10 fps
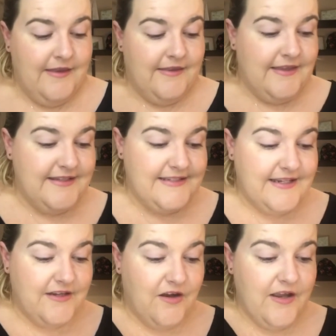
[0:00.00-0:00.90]
that's
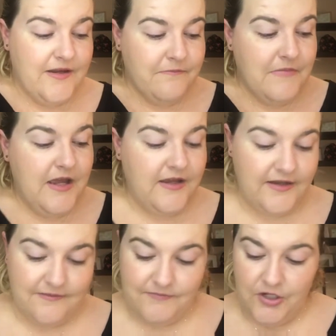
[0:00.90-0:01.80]
it. I'm,
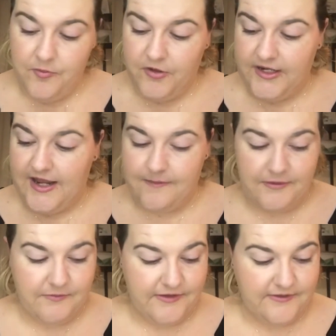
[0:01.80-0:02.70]
pretty
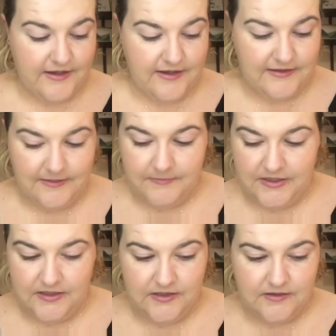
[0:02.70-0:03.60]
happy with that. Let
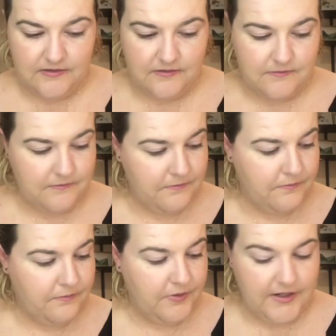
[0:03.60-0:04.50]
me
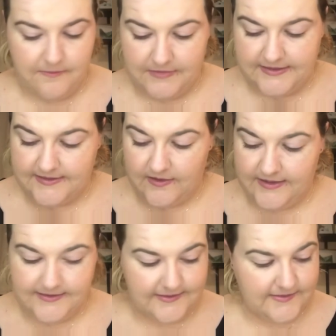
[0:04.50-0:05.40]
bring up my
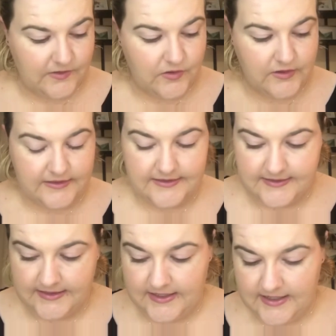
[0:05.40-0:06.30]
sides so you can
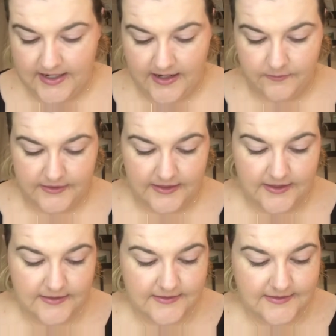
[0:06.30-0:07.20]
see how it
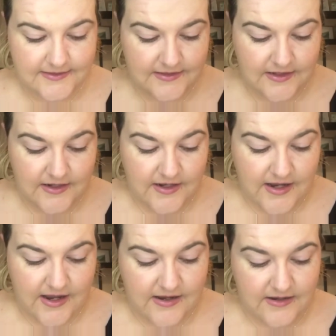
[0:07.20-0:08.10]
is.
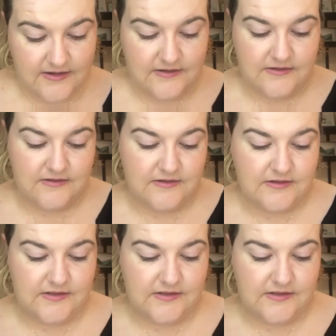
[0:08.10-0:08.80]
And,